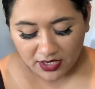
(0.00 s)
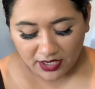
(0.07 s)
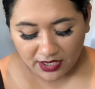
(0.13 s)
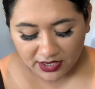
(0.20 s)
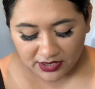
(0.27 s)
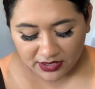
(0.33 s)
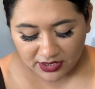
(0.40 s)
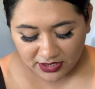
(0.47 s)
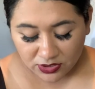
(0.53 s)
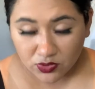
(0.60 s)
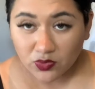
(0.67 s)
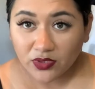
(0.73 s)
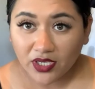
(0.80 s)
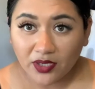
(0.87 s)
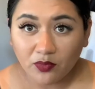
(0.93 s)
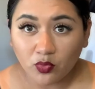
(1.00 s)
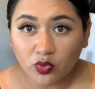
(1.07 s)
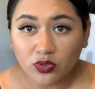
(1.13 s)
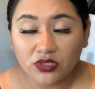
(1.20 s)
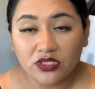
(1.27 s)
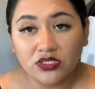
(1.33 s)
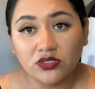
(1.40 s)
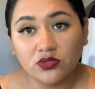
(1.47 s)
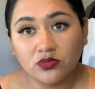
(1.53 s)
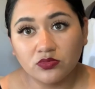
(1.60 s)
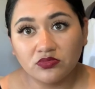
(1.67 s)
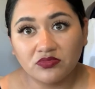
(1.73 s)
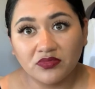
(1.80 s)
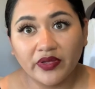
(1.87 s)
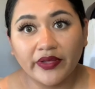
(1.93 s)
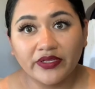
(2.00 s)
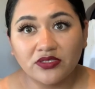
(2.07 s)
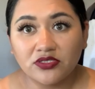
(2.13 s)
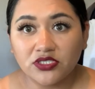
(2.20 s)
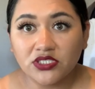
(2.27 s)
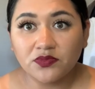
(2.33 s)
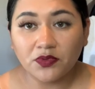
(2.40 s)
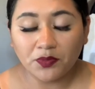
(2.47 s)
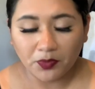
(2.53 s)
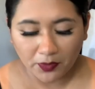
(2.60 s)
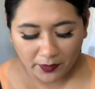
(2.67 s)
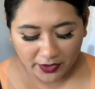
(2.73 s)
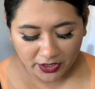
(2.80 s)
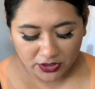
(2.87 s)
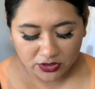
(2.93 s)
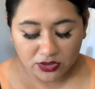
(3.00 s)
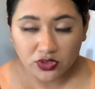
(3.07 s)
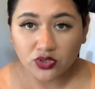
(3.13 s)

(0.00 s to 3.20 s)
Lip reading: and they do get moldy, so just be prepared